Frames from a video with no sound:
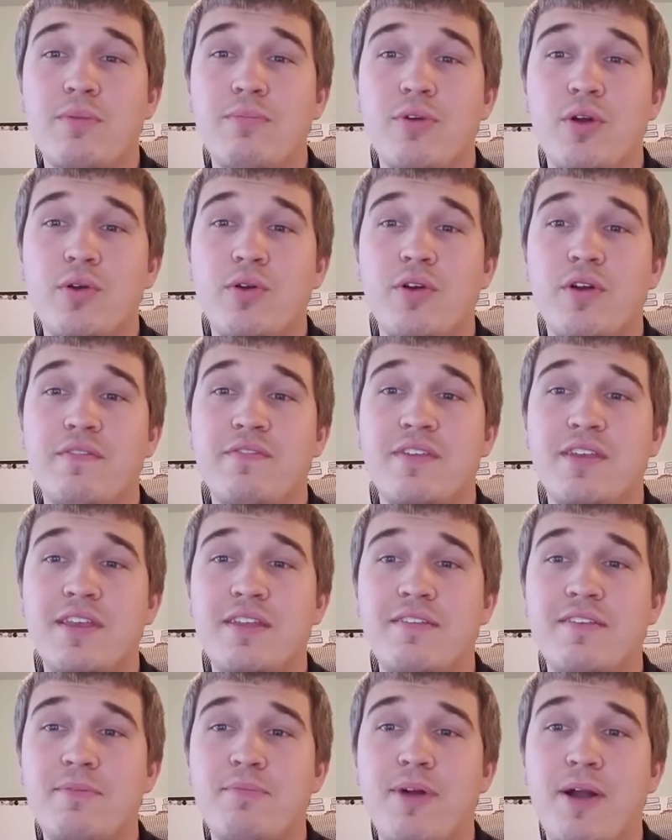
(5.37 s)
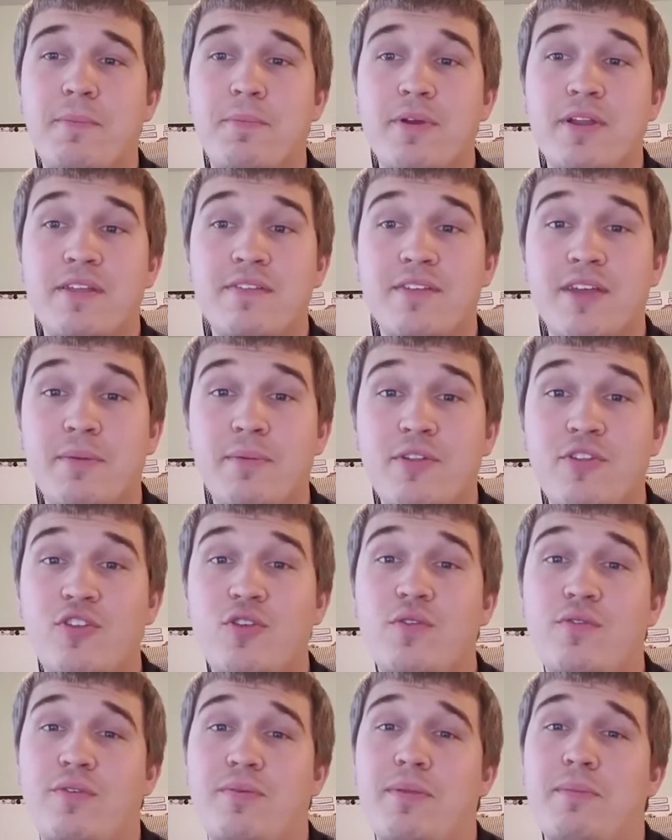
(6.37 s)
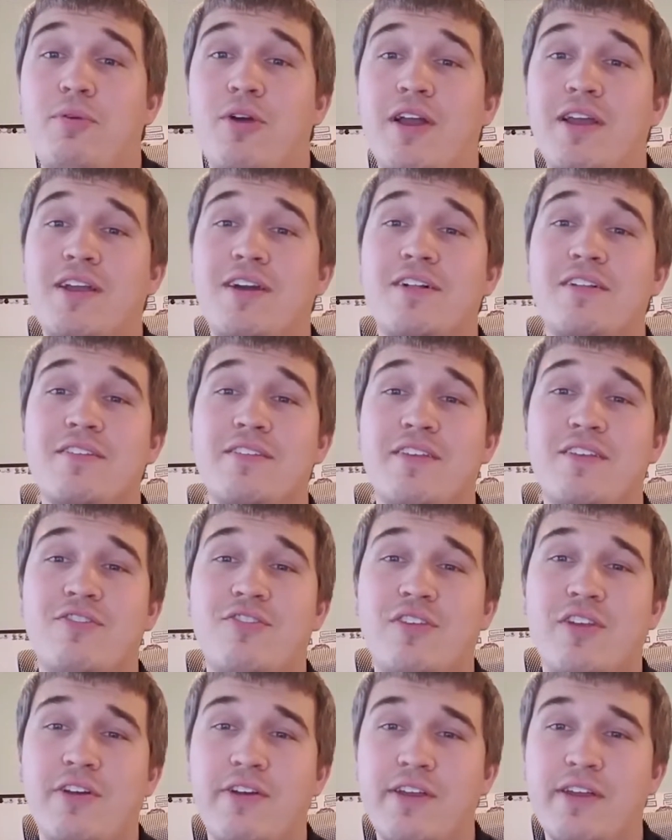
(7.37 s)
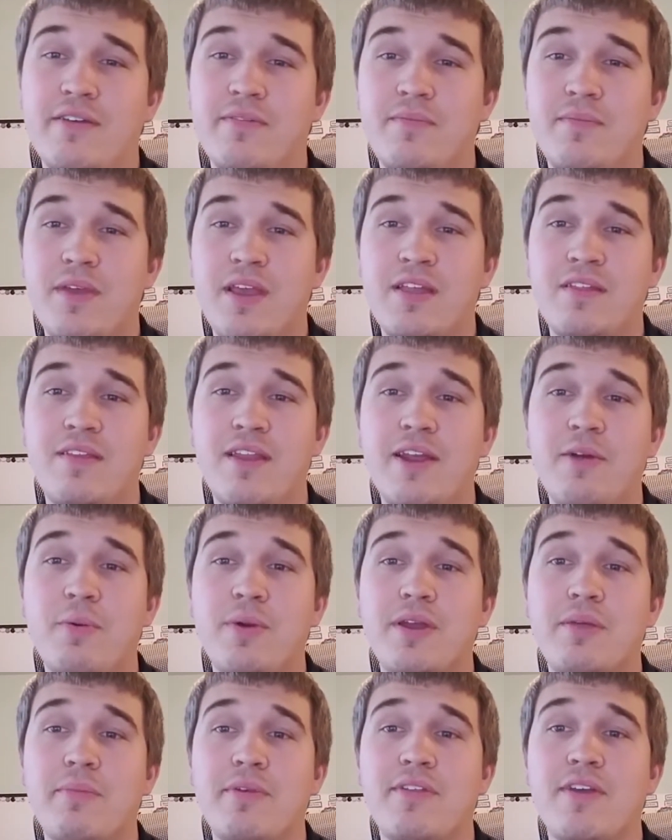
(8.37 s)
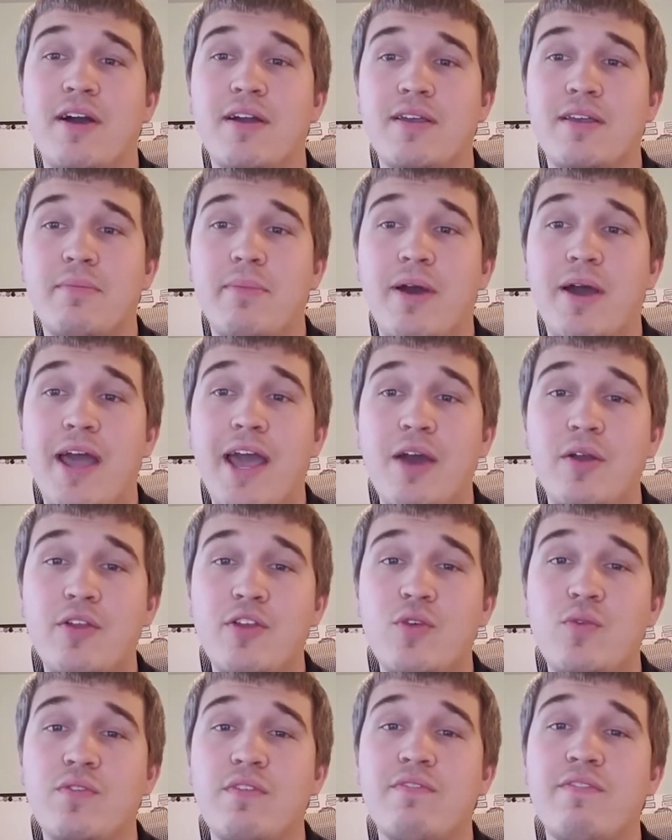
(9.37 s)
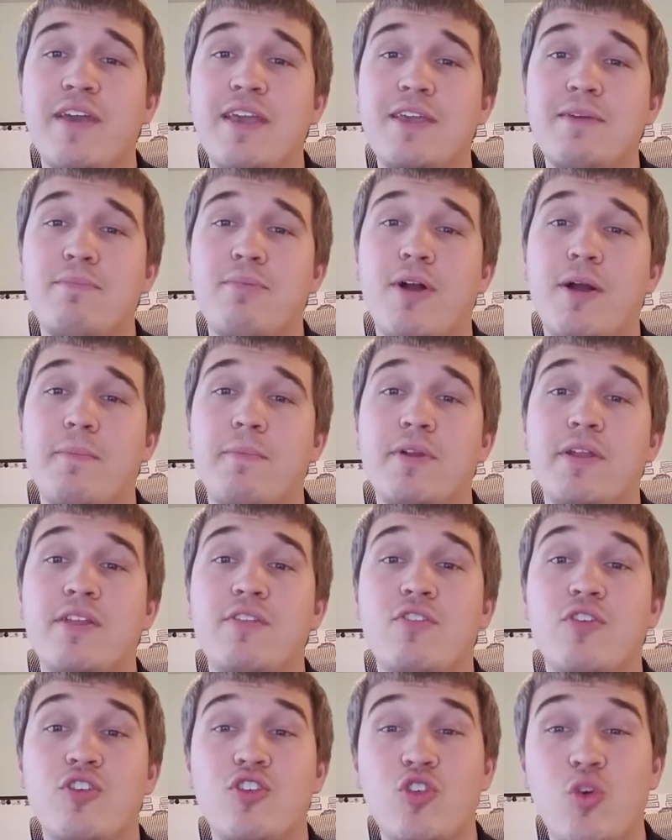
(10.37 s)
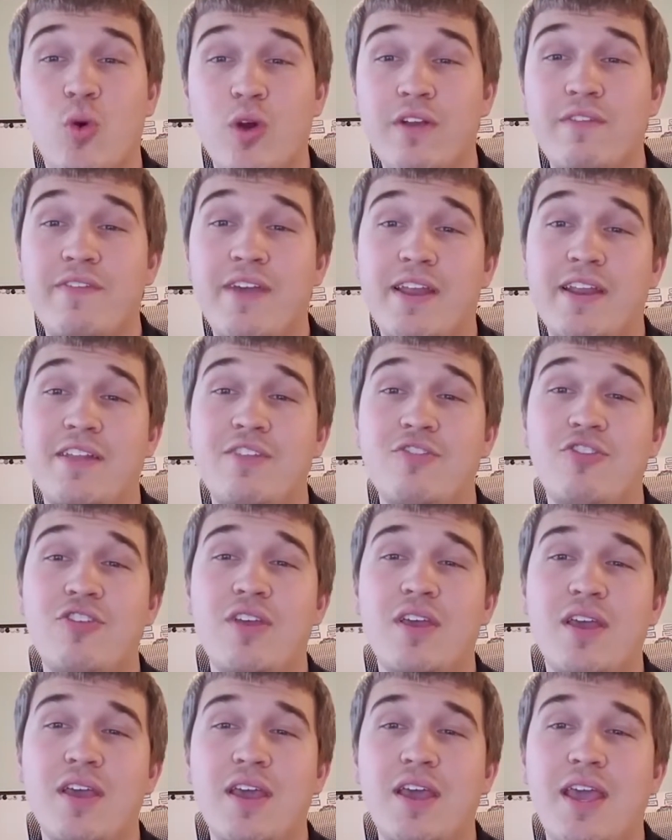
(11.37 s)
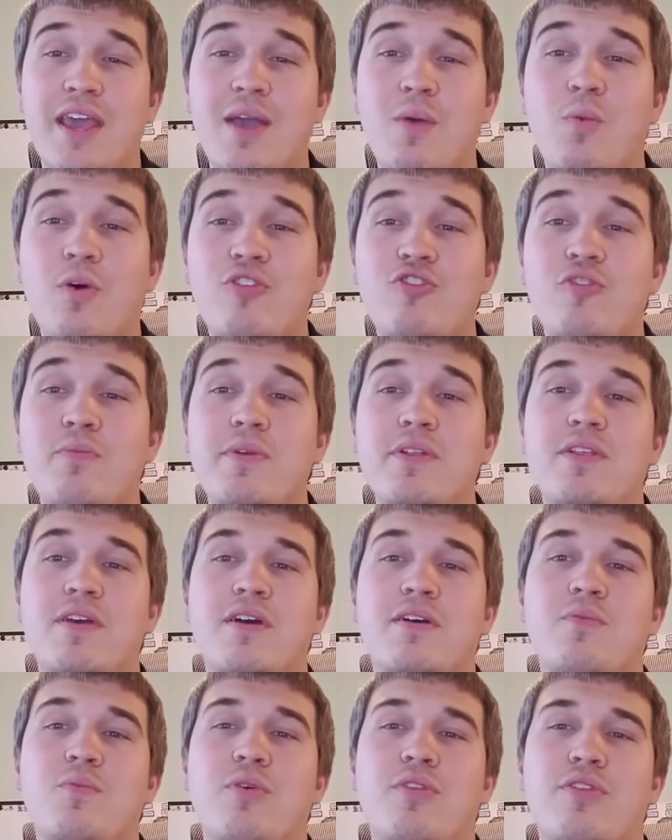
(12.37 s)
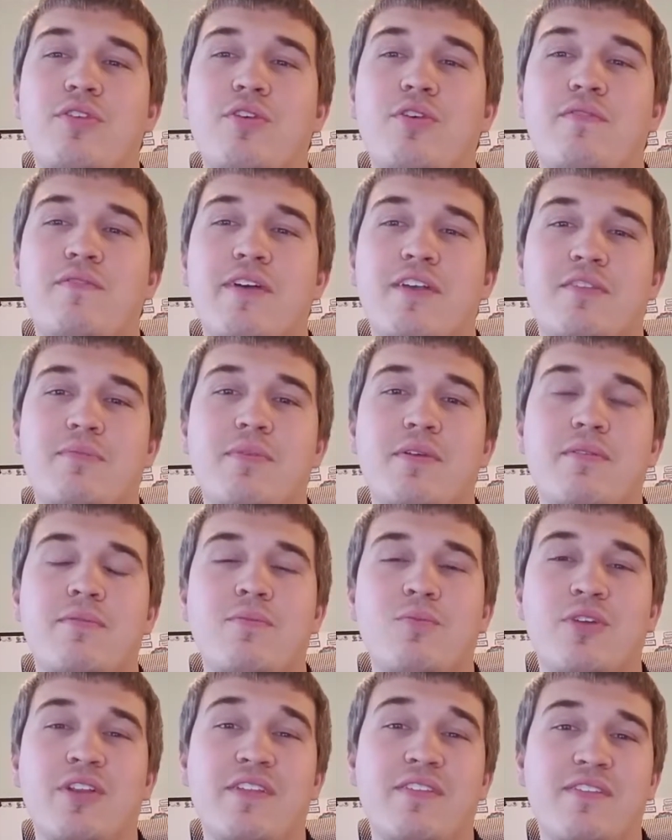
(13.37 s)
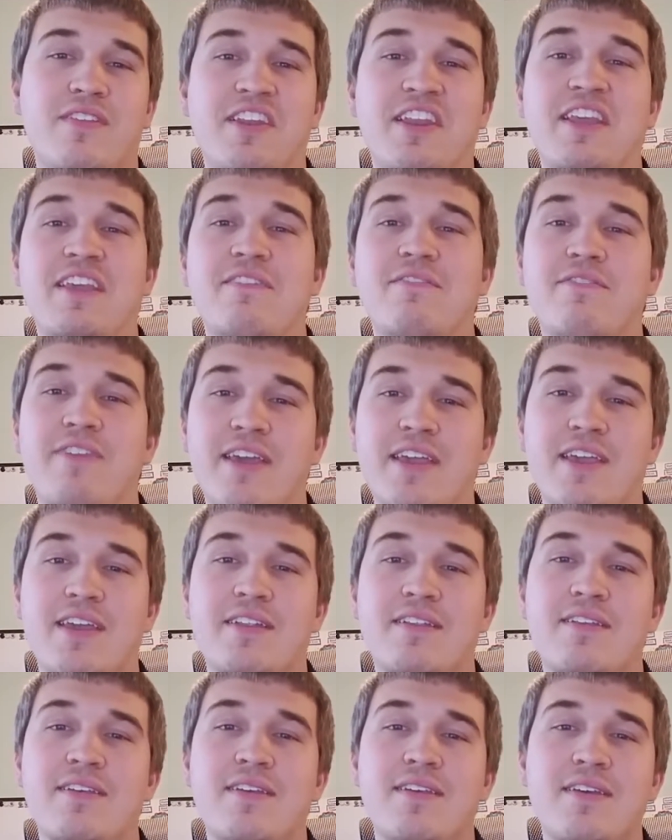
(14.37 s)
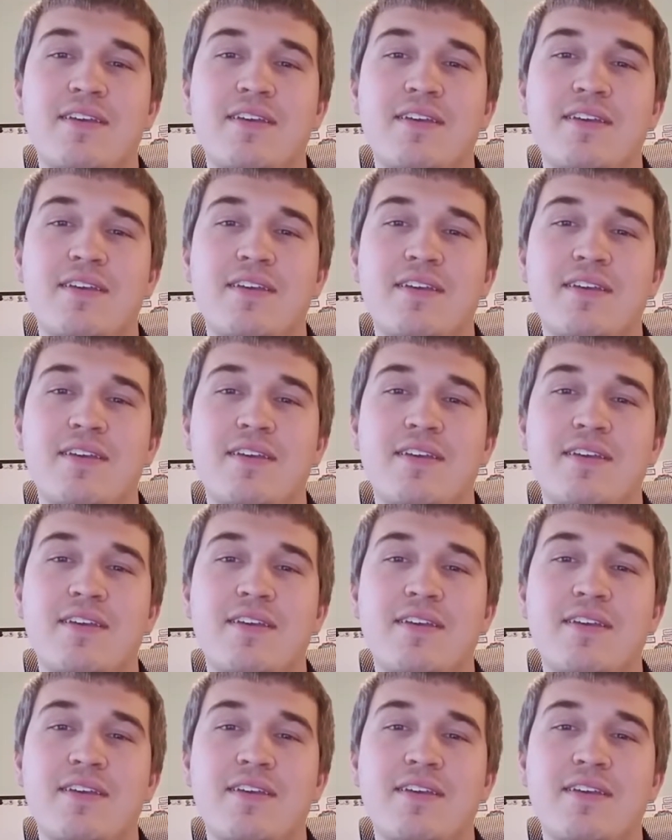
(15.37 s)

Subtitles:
and broker of T&T Properties, coming to you from the Bryan-College Station area. And today we're going to be talking about how to use a vacant property to your advantage and what should be done with your investment when it's sitting vacant.